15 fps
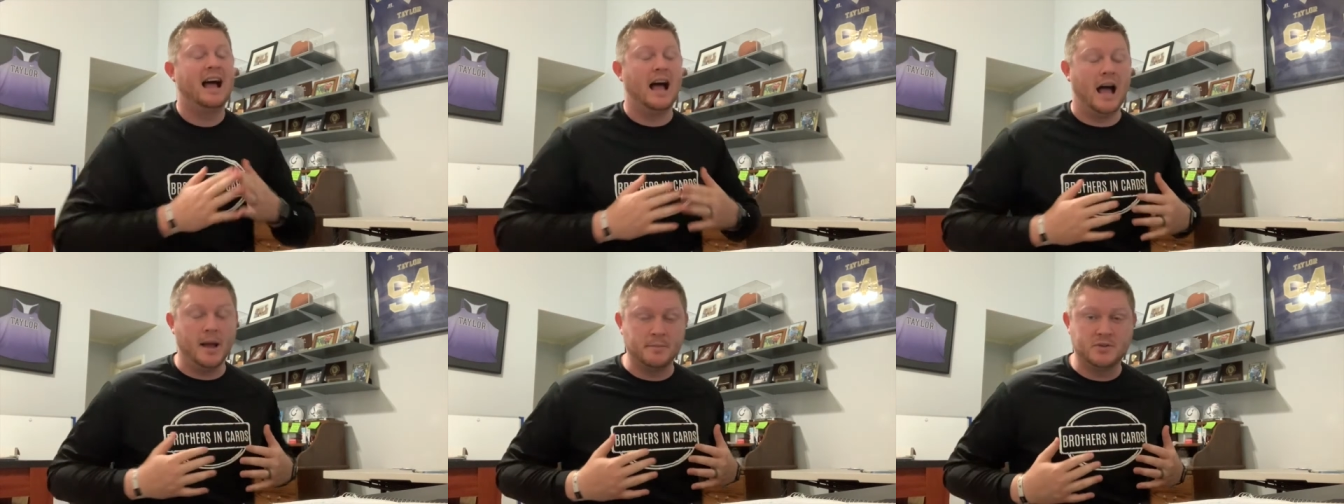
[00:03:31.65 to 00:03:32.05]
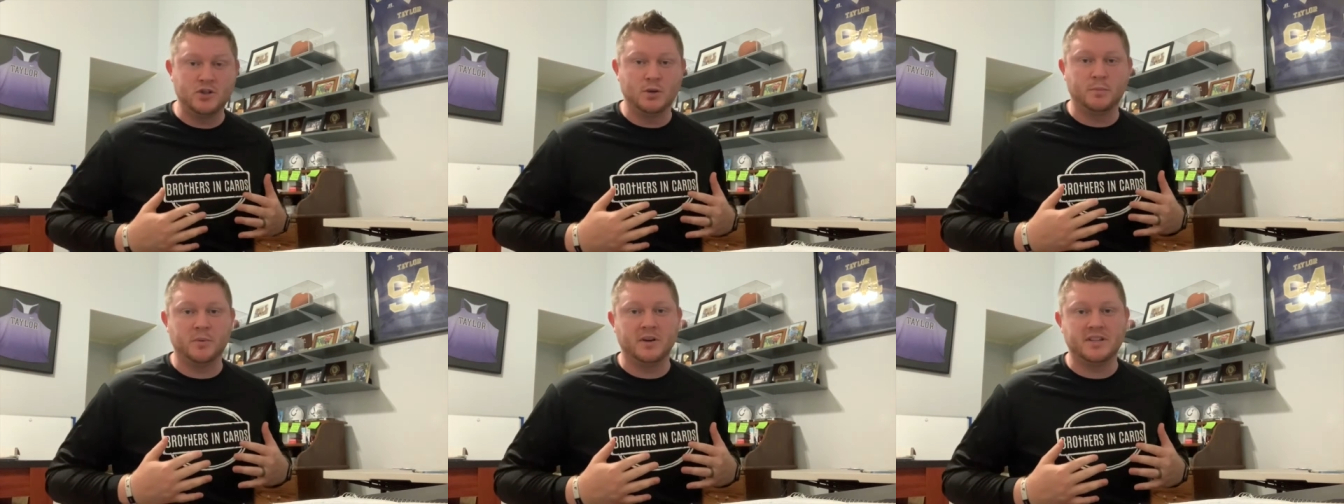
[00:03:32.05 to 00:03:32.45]
I'm
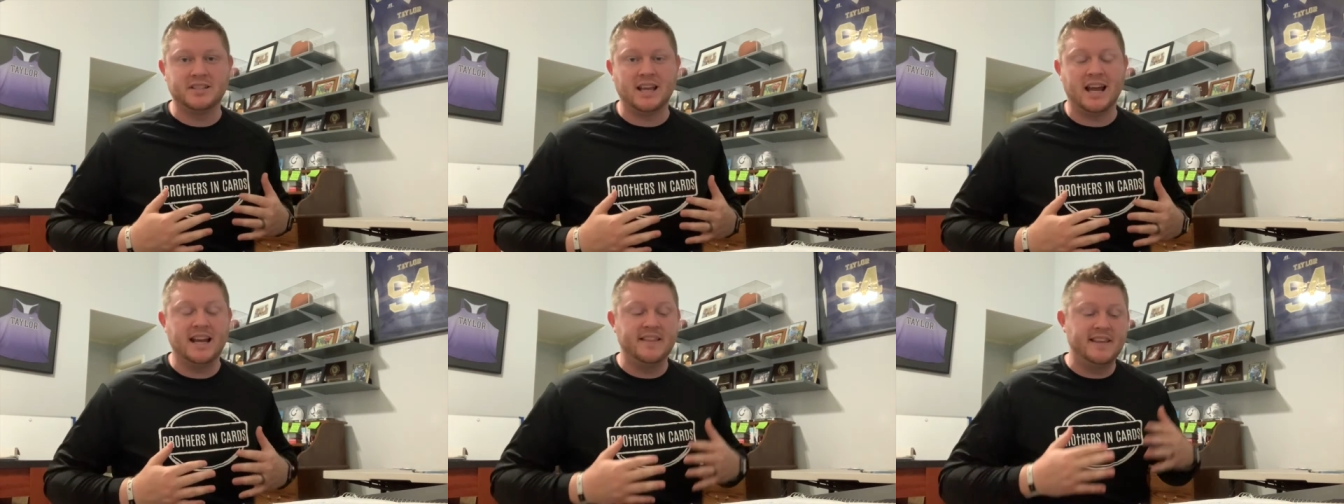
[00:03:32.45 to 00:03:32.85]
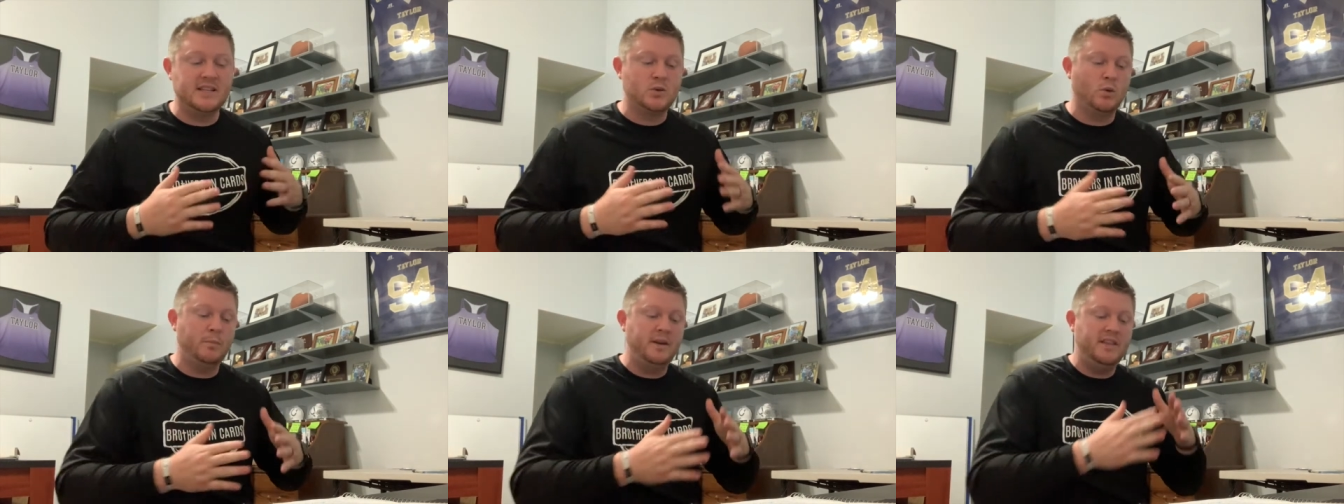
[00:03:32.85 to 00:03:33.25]
super excited.
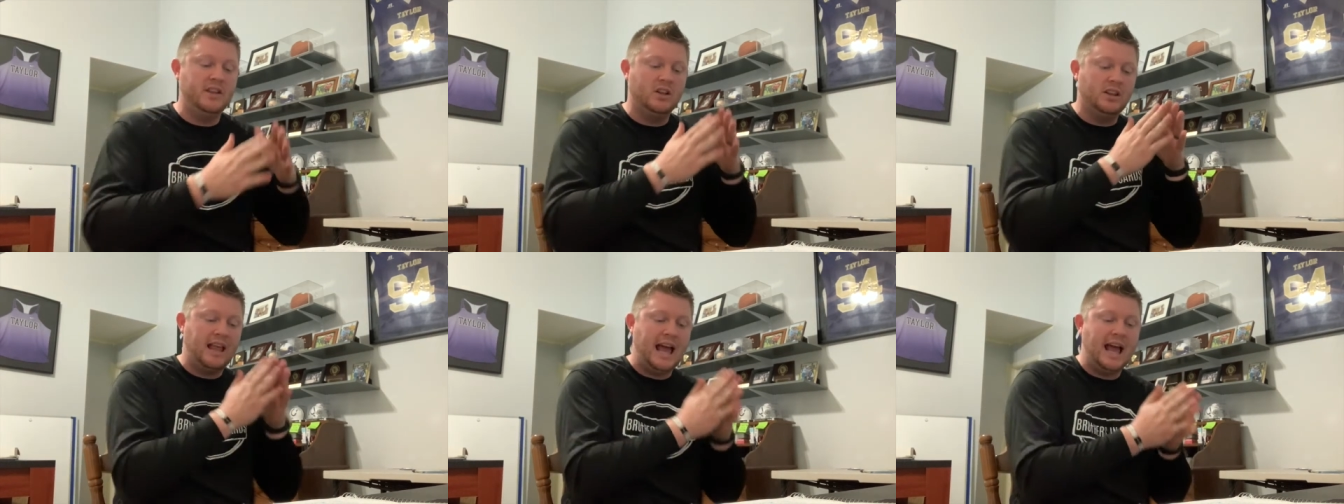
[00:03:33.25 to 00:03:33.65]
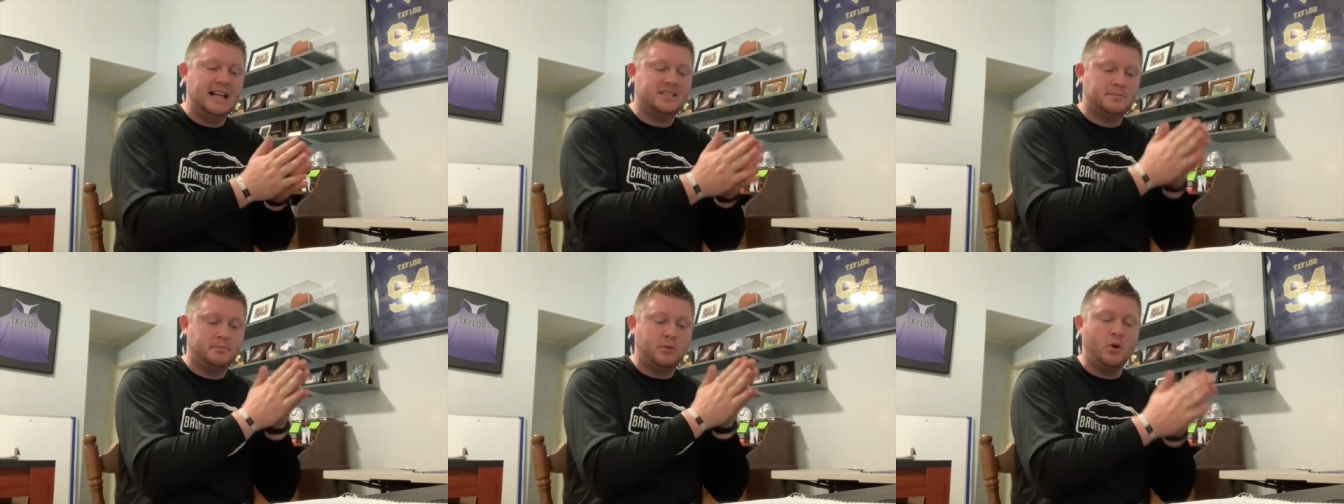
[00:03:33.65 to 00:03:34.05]
This will be the
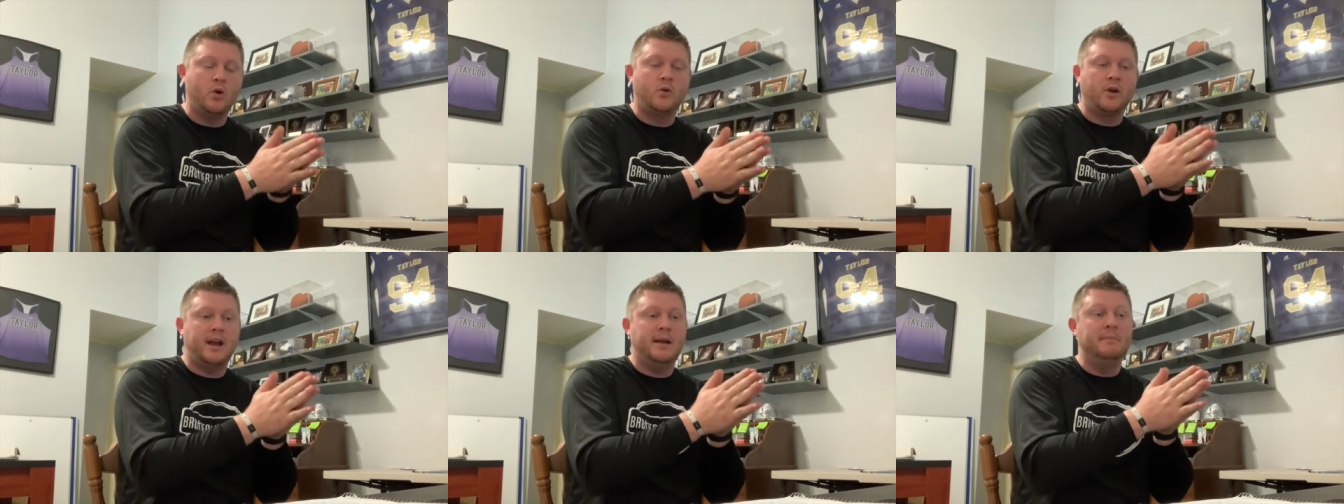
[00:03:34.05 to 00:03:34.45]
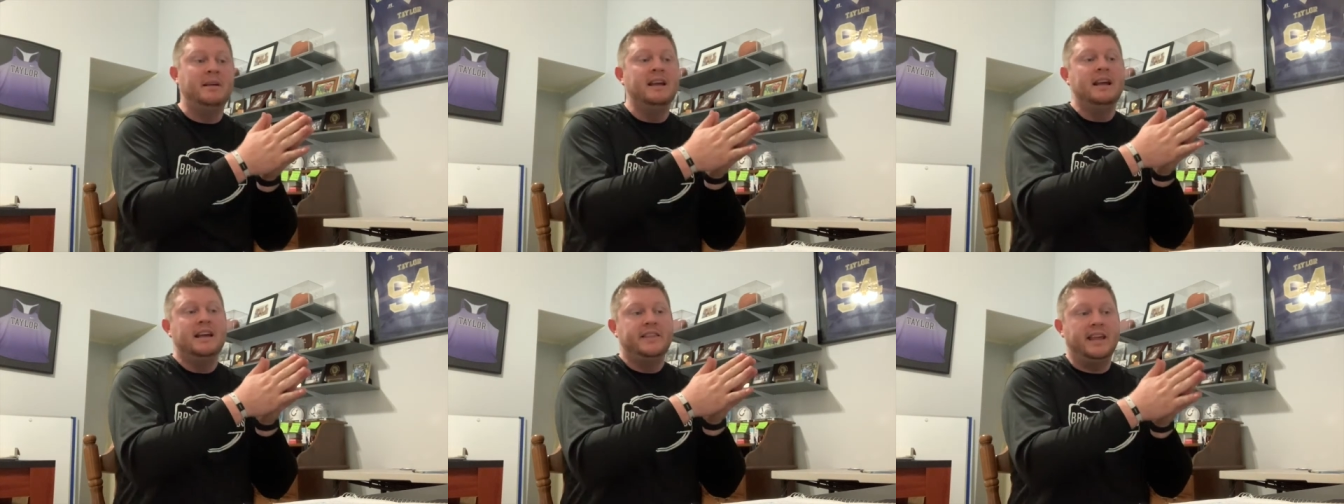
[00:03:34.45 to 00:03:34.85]
last
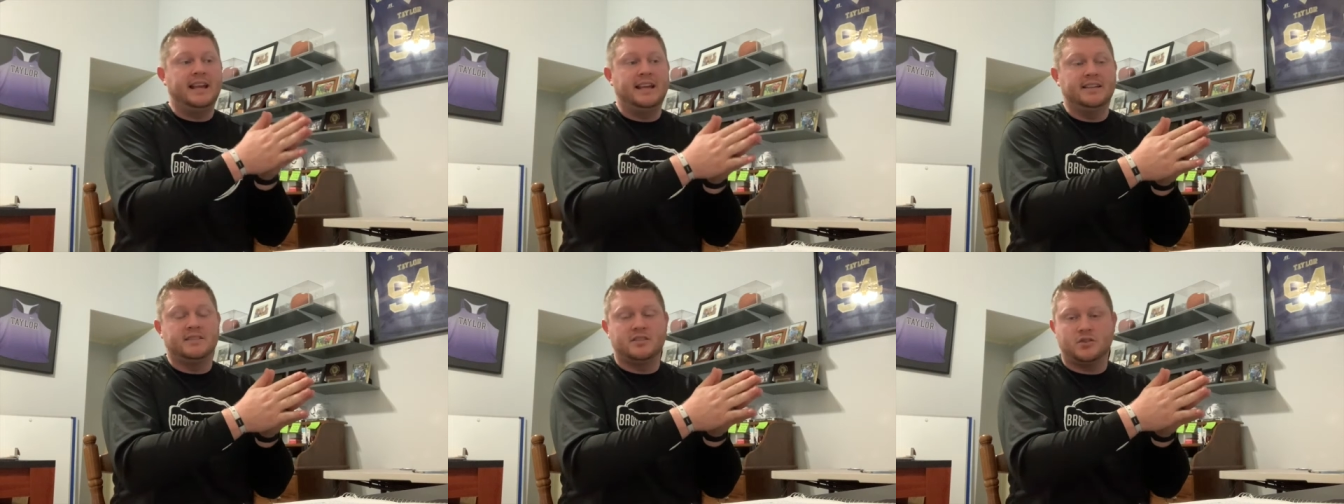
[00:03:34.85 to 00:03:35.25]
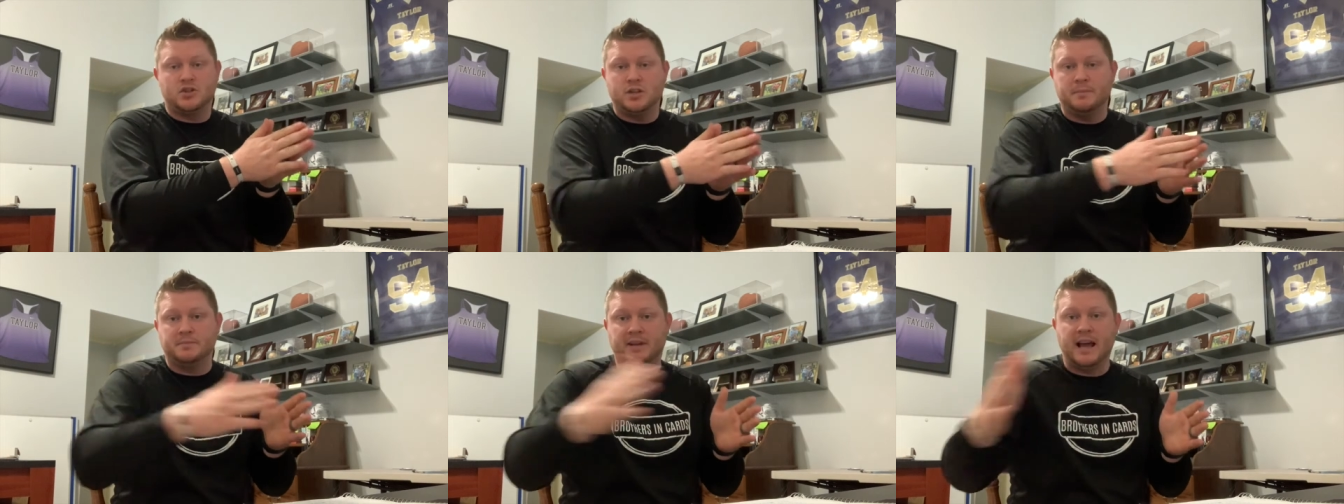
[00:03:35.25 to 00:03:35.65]
program that gets
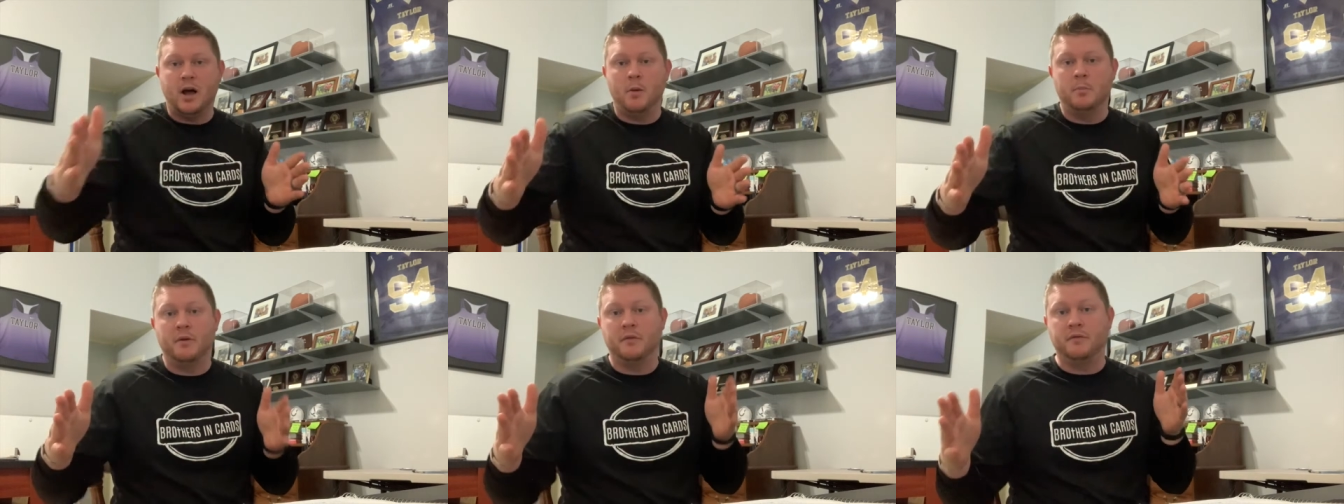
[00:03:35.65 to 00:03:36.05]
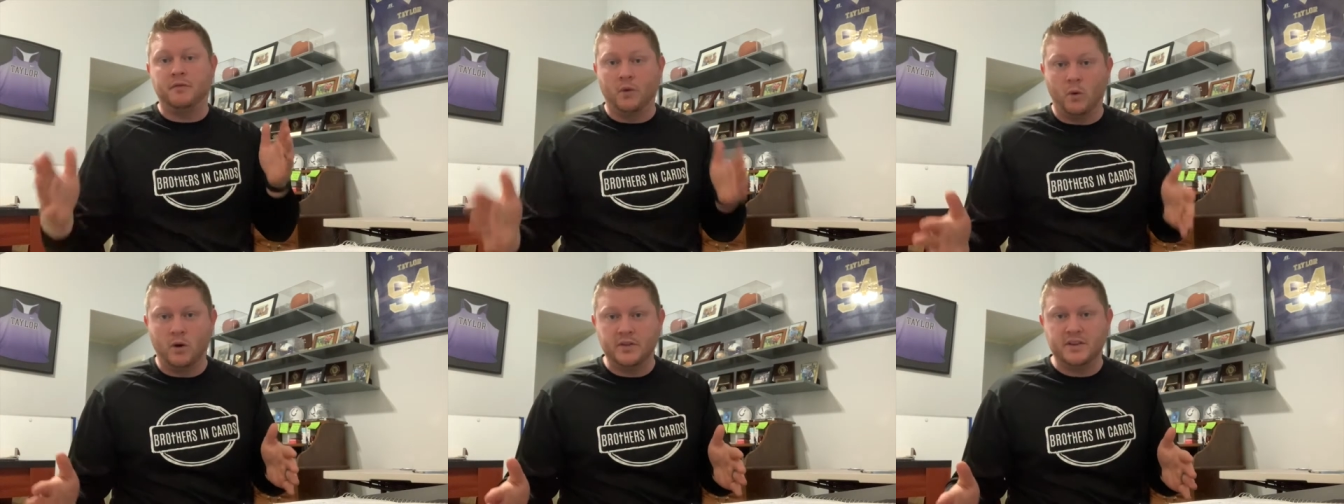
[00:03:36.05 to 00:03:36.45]
shipped out
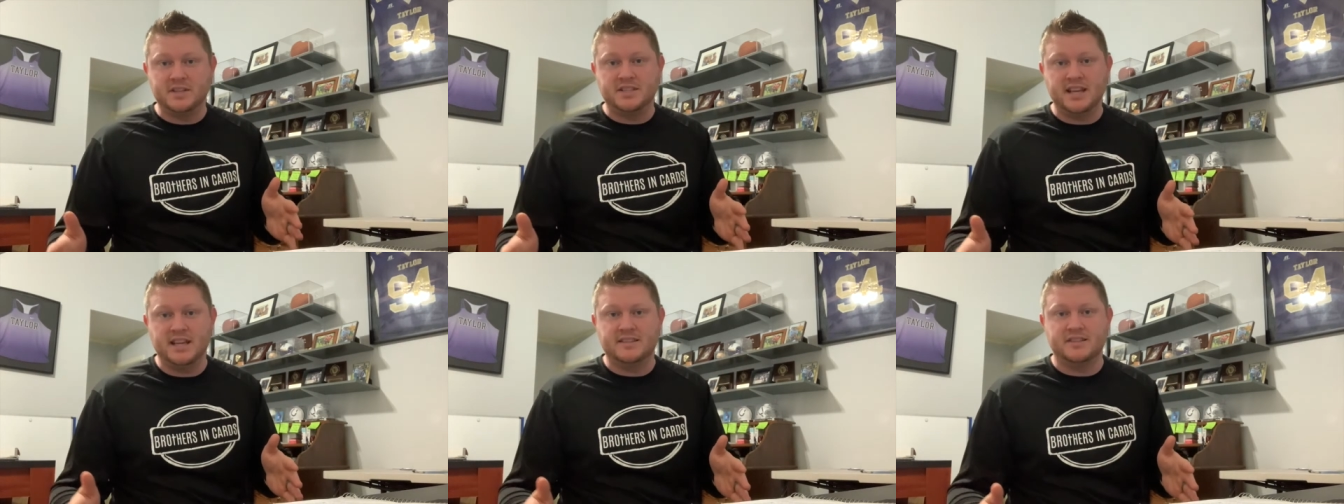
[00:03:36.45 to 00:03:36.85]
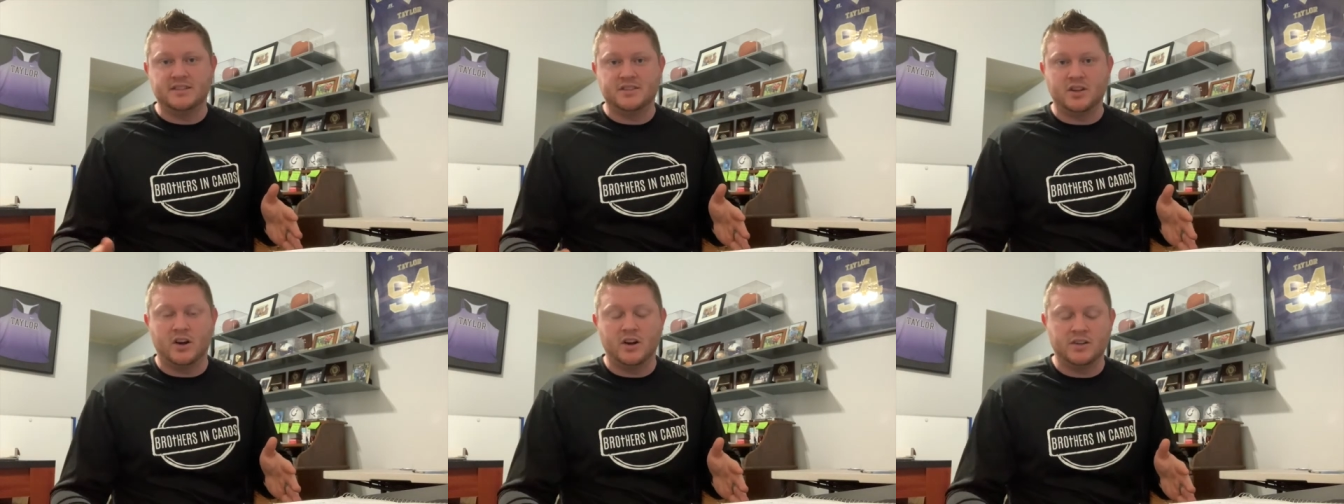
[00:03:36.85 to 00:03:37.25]
before the season
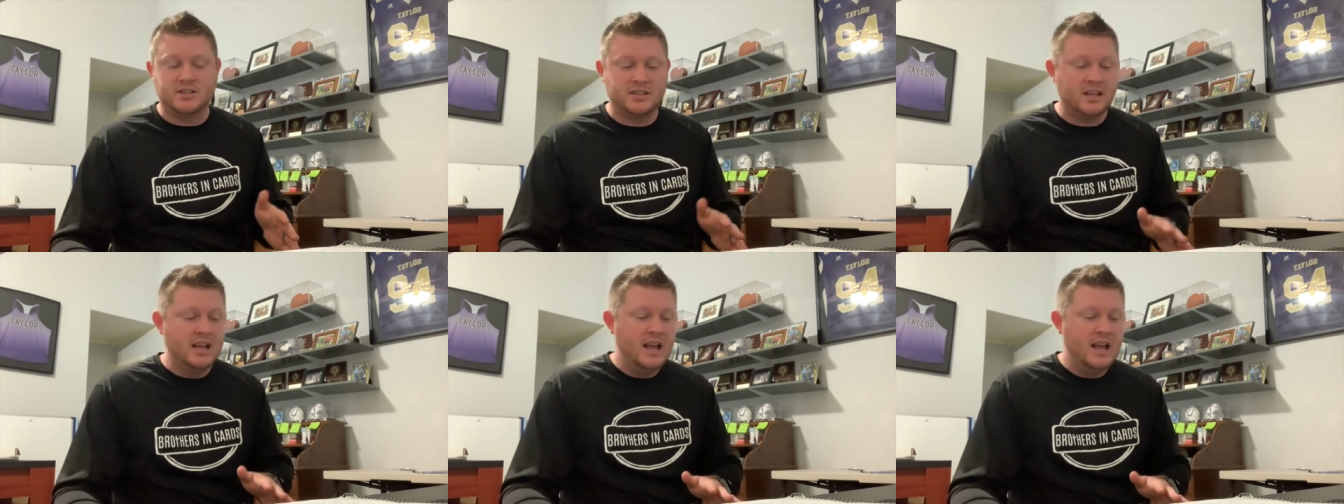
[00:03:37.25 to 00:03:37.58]
starts.